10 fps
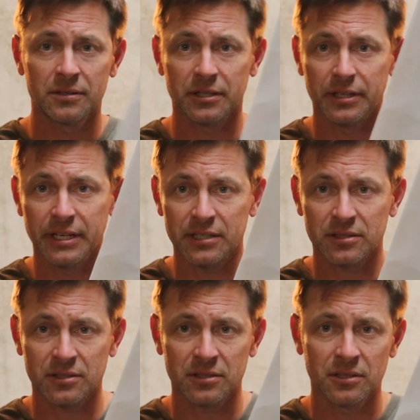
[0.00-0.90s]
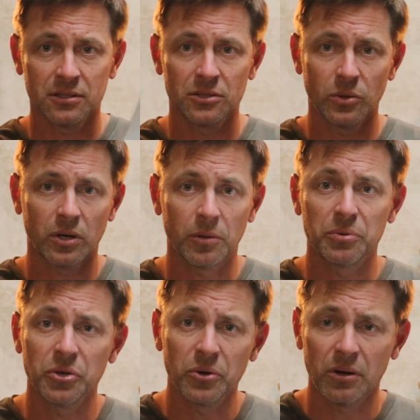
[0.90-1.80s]
to this, to a
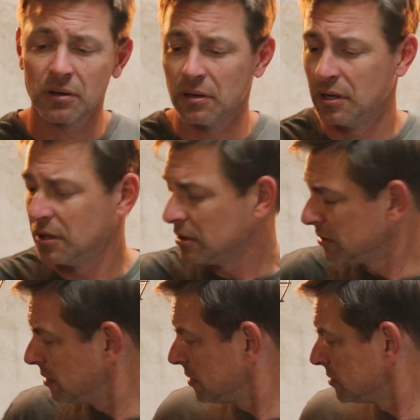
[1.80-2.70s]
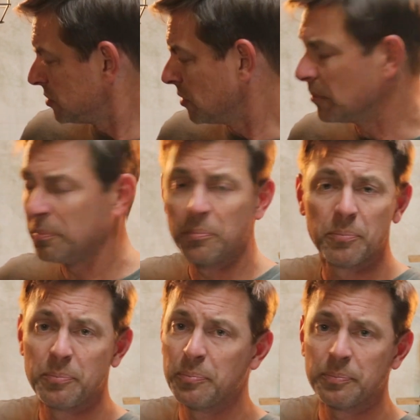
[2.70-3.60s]
computer, to a
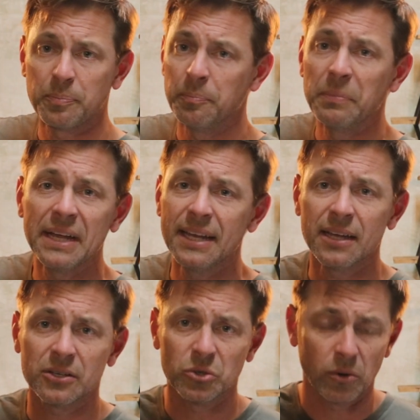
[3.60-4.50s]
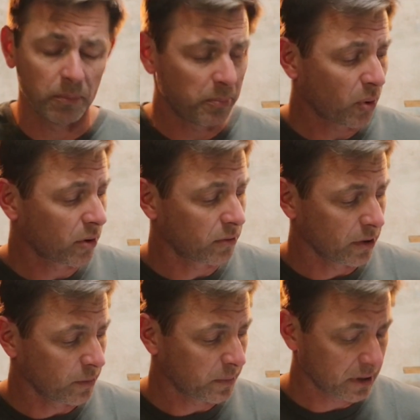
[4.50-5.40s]
meeting, to a
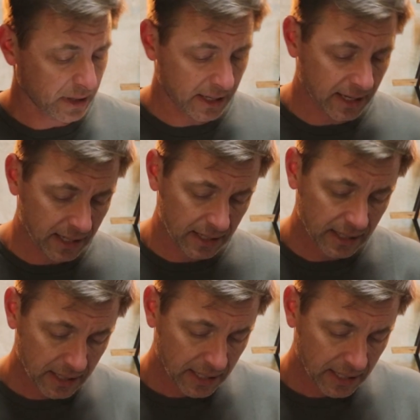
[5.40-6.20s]
boardroom. And